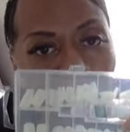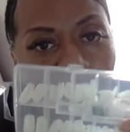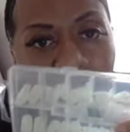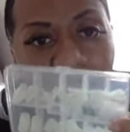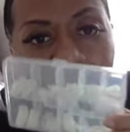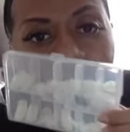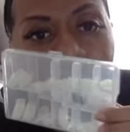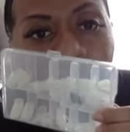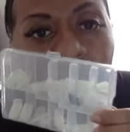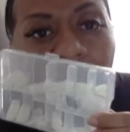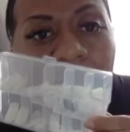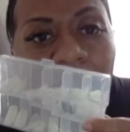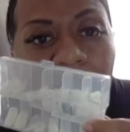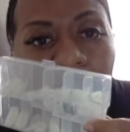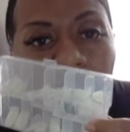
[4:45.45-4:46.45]
because I
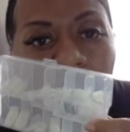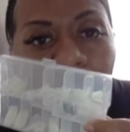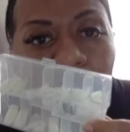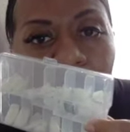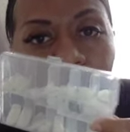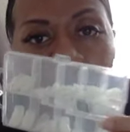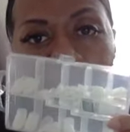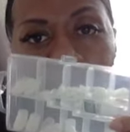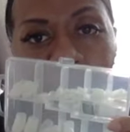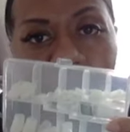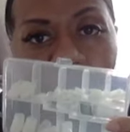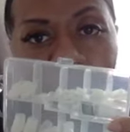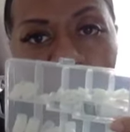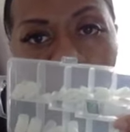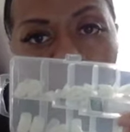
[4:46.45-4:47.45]
like, you know, using my
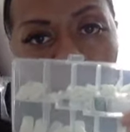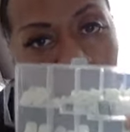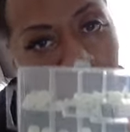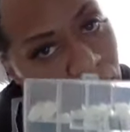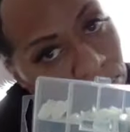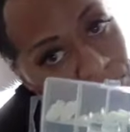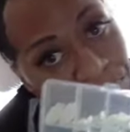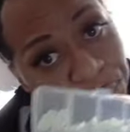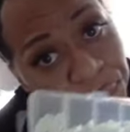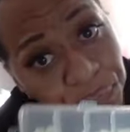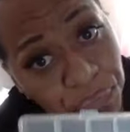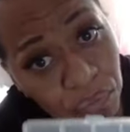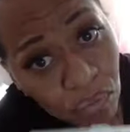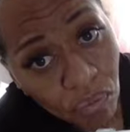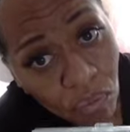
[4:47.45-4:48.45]
hands.
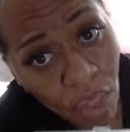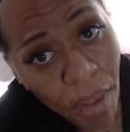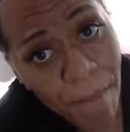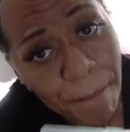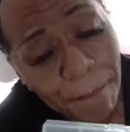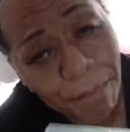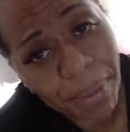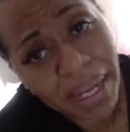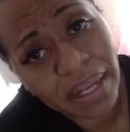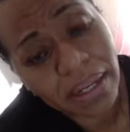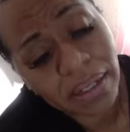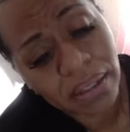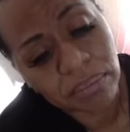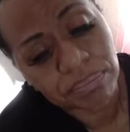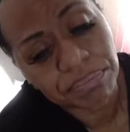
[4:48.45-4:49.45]
But
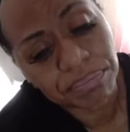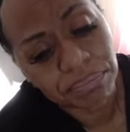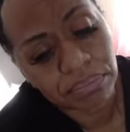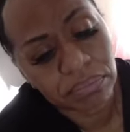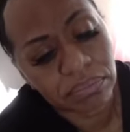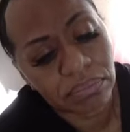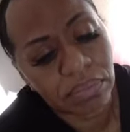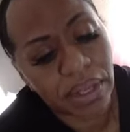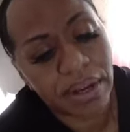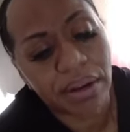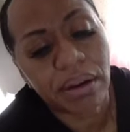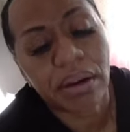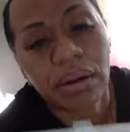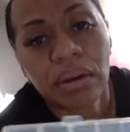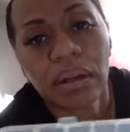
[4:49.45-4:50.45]
they
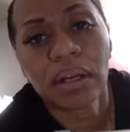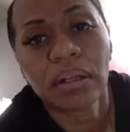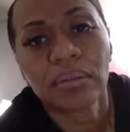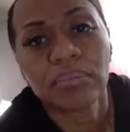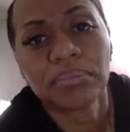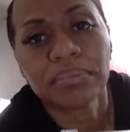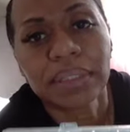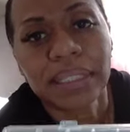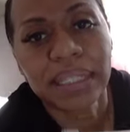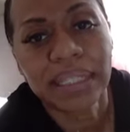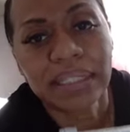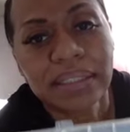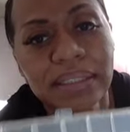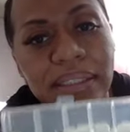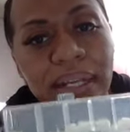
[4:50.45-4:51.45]
are
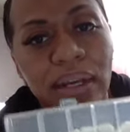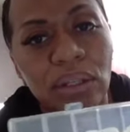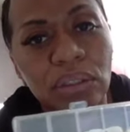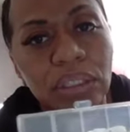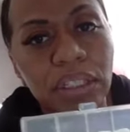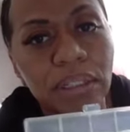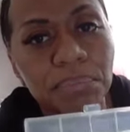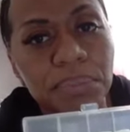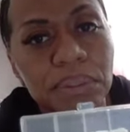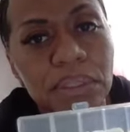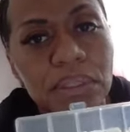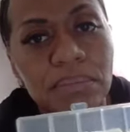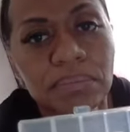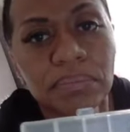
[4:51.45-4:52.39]
Kiss nail tips,